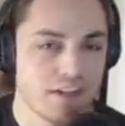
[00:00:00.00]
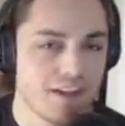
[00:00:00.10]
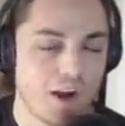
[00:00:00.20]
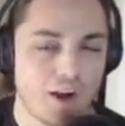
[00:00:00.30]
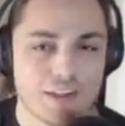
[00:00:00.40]

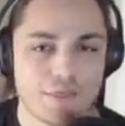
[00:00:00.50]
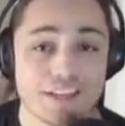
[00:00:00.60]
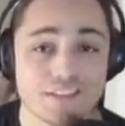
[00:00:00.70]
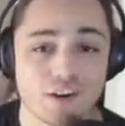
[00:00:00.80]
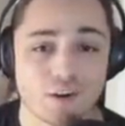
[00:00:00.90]
Alrighty,
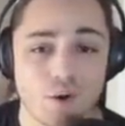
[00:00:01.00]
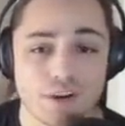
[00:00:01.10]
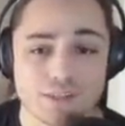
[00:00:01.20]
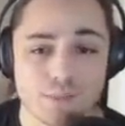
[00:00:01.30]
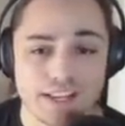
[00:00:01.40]
things aren't going
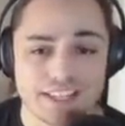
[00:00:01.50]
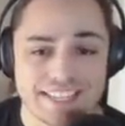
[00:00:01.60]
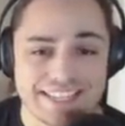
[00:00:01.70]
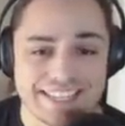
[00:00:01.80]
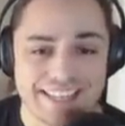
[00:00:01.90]
as well as
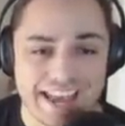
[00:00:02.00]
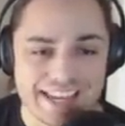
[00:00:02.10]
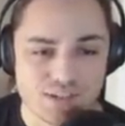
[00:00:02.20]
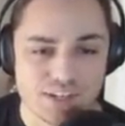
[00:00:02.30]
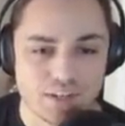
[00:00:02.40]
they did
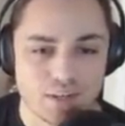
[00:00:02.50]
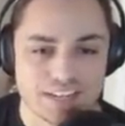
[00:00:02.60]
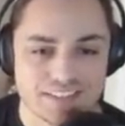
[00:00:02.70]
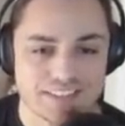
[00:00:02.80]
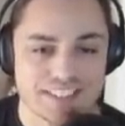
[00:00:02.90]
last year. You
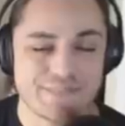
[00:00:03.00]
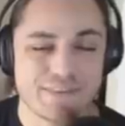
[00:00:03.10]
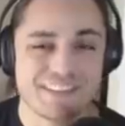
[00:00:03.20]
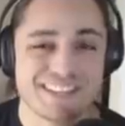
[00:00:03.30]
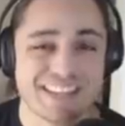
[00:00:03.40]
guys can see
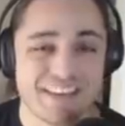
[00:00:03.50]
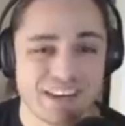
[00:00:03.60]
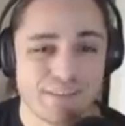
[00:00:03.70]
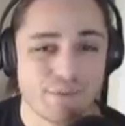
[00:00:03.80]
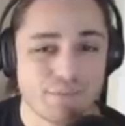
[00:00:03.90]

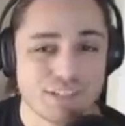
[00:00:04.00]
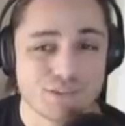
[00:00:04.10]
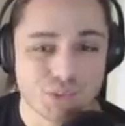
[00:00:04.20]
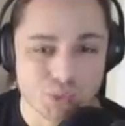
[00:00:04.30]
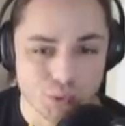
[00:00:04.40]
57 and
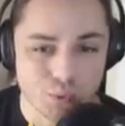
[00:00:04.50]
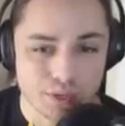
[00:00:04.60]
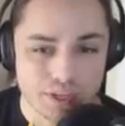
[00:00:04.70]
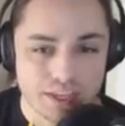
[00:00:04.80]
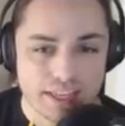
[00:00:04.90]
52,
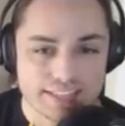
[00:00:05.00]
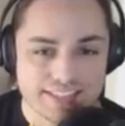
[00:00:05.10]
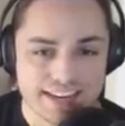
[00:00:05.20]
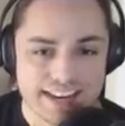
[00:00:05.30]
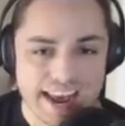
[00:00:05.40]

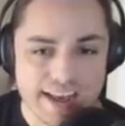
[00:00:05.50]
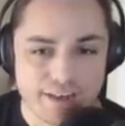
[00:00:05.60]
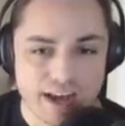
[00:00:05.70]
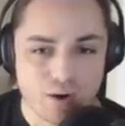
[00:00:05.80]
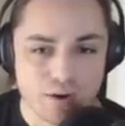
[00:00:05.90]
10 and a half
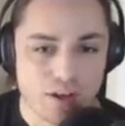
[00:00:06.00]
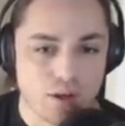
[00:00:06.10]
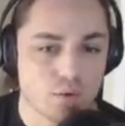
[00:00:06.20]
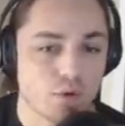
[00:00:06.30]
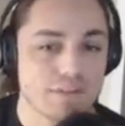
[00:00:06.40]
out.
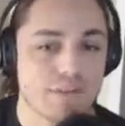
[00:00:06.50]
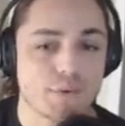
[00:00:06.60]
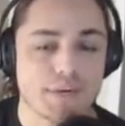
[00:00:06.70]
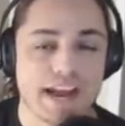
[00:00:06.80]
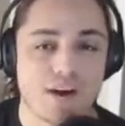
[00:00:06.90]
We're only
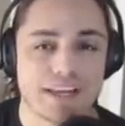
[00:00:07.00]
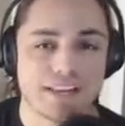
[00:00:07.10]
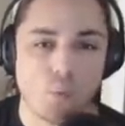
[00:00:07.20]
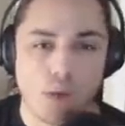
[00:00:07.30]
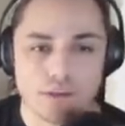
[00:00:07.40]
three out in
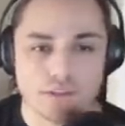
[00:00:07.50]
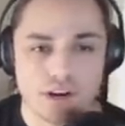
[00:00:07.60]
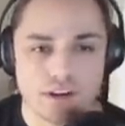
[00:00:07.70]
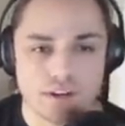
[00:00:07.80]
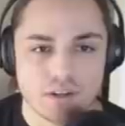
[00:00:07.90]
the wild
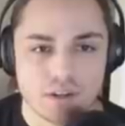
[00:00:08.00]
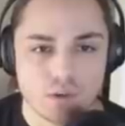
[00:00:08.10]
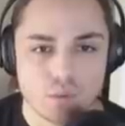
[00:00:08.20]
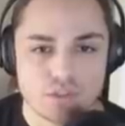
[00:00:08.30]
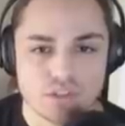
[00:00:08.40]
card
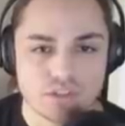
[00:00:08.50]
which is